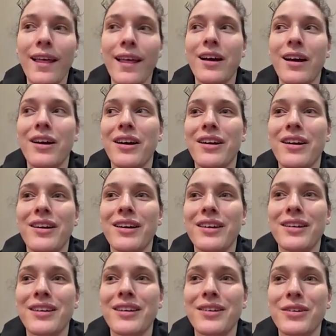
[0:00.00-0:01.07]

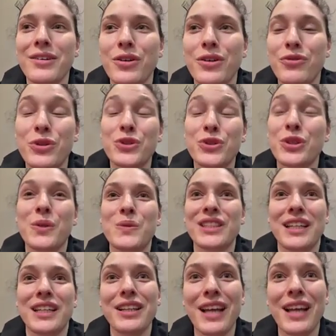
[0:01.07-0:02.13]
for sure I was
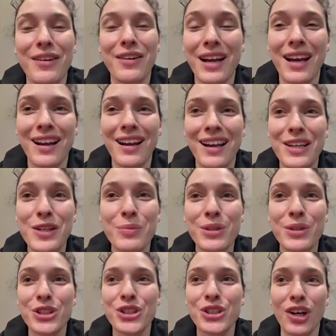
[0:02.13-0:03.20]
a little
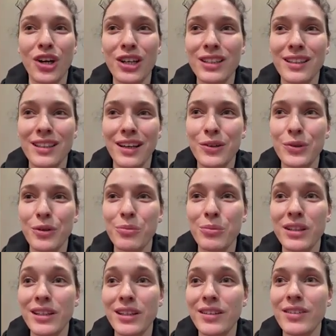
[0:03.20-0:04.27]
bit shocked. I couldn't
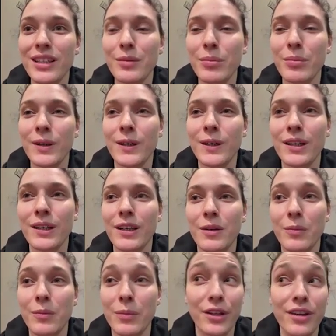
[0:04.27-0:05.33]
believe it,
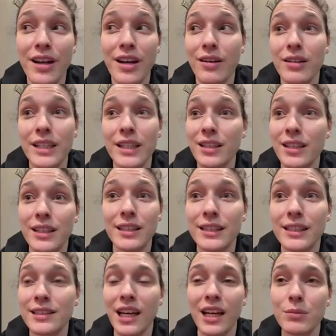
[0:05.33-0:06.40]
but yeah, literally
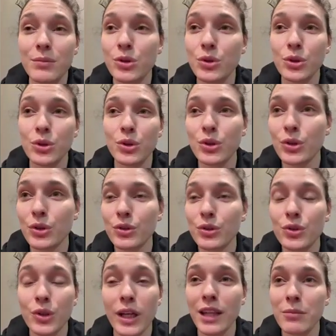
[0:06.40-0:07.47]
the time to
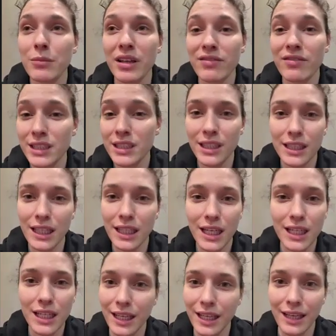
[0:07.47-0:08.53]
get my visa
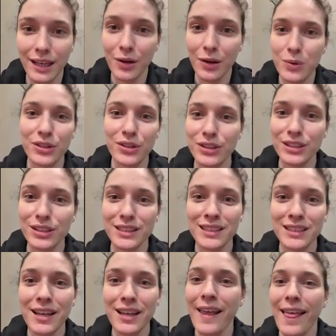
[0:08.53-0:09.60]
done, and I
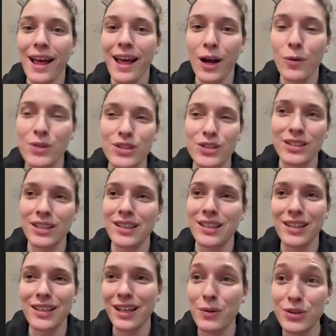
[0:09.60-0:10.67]
was
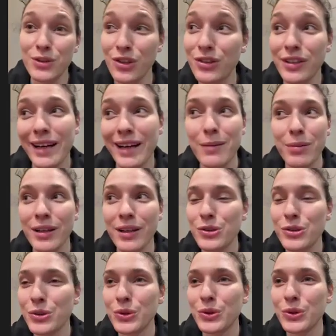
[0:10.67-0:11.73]
on the airplane
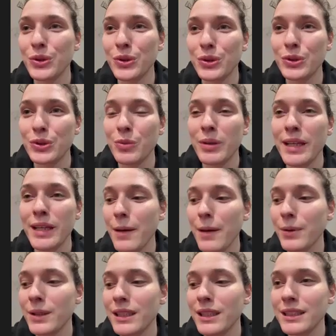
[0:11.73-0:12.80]
to
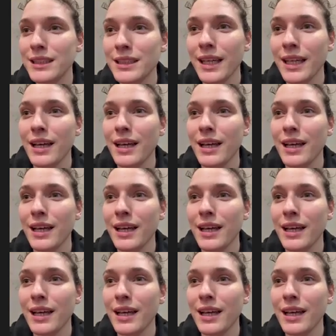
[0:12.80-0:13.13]
Minneapolis,